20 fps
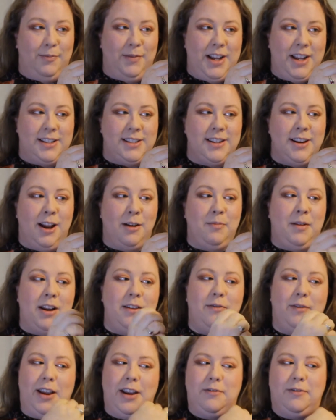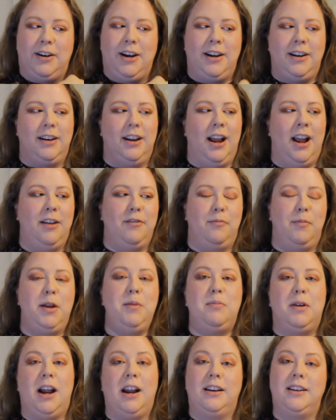It's not my favorite. I've
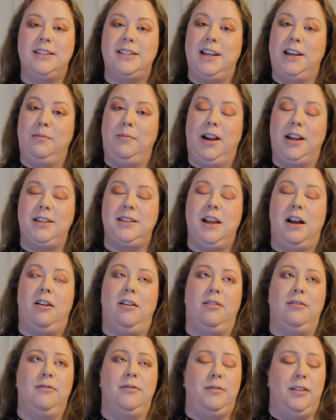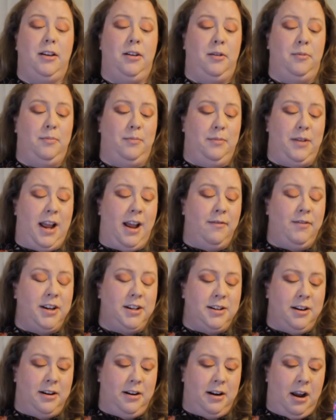been practicing myself.
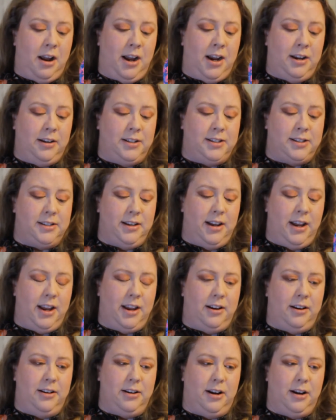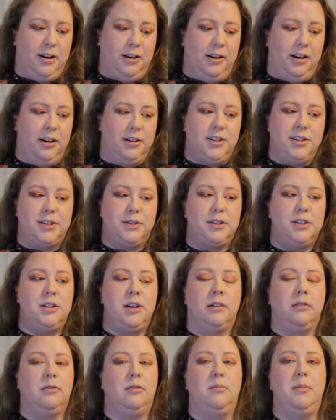Having done eyes and just
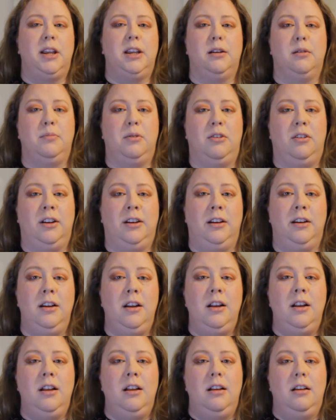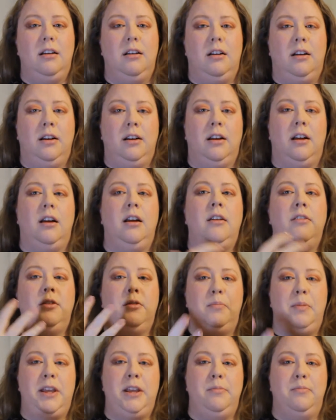general makeup on other
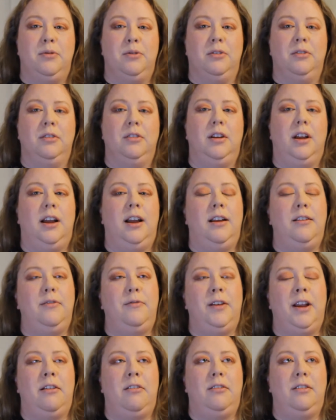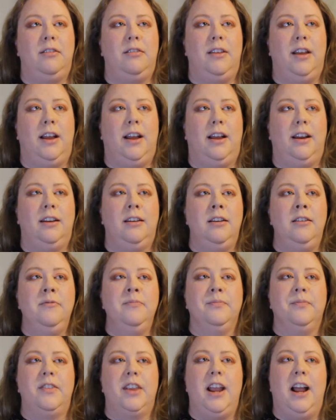people, I found that
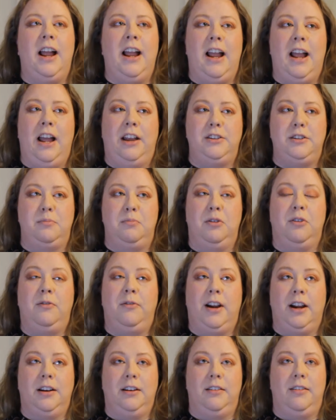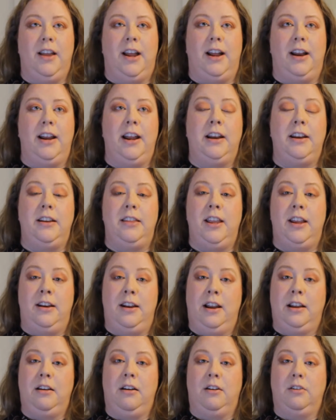I had to perfect that, and then
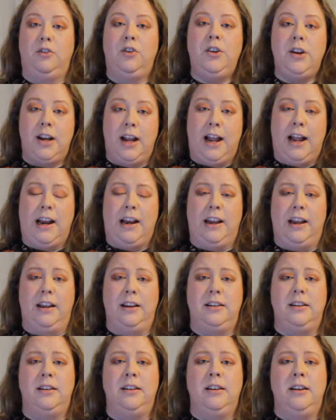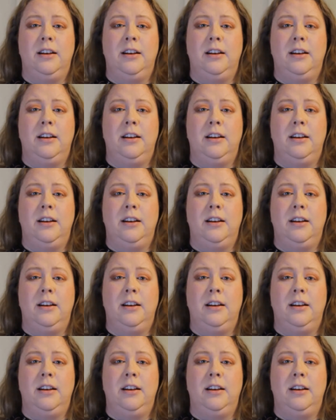I got good at it.